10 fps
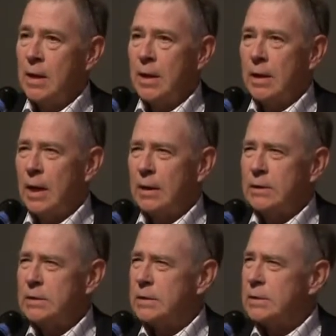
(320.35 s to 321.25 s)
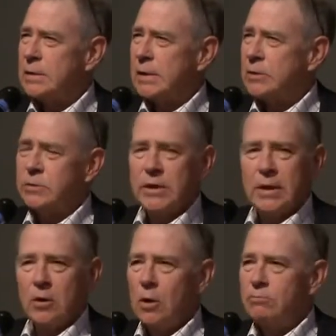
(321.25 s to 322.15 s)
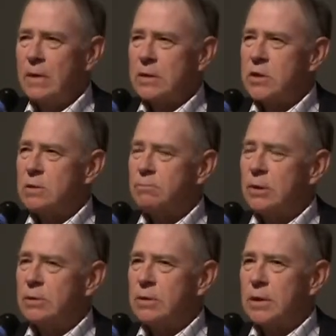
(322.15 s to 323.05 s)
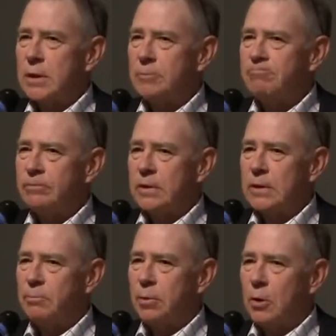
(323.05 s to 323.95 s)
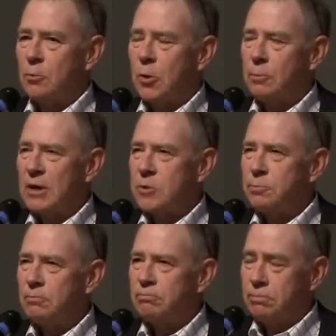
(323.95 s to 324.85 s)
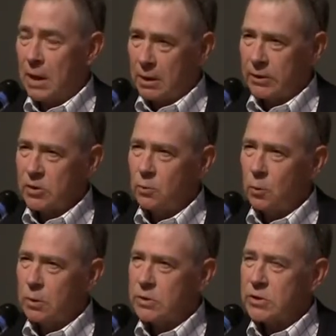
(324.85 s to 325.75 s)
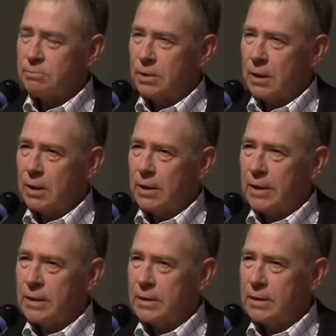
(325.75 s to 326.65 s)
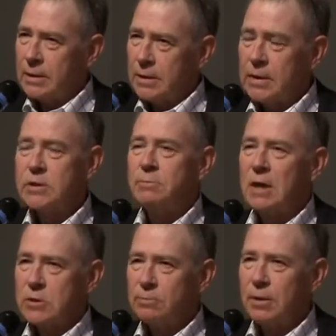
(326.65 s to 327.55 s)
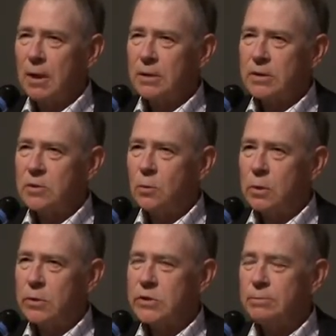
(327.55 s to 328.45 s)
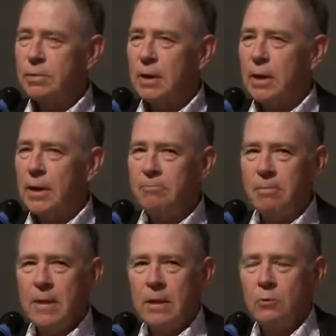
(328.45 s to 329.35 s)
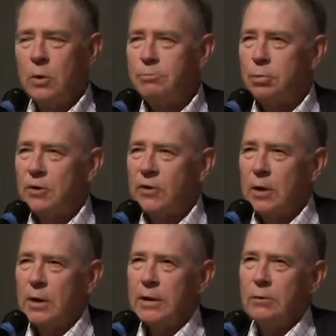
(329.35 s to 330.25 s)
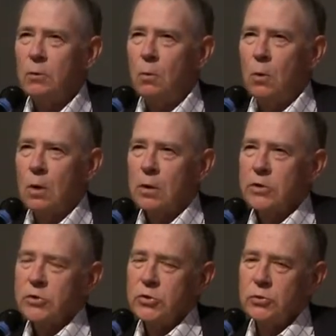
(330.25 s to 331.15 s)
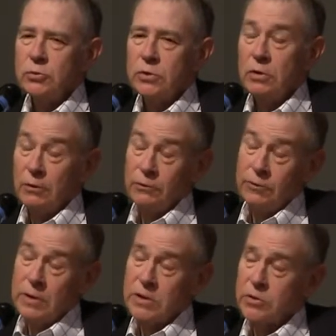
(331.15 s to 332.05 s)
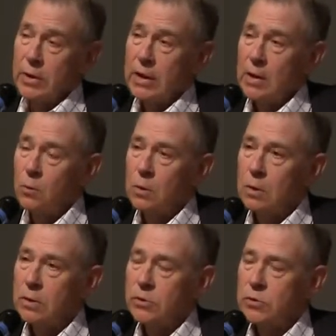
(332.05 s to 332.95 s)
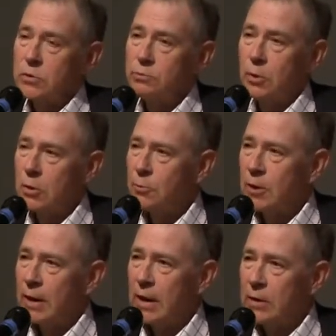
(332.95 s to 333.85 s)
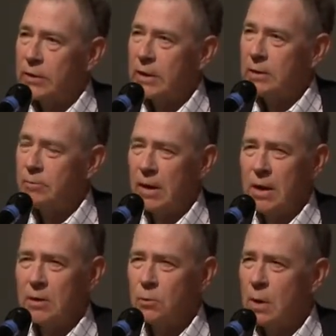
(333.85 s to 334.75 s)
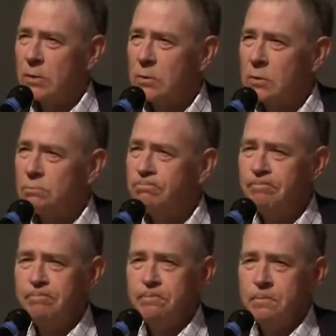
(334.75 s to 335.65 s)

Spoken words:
And I don't think Kurt mentioned, but the Baltimore Metropolitan Water Supply is a metropolitan water supply. We provide water to, finished drinking water to Baltimore County, Anne Arundel,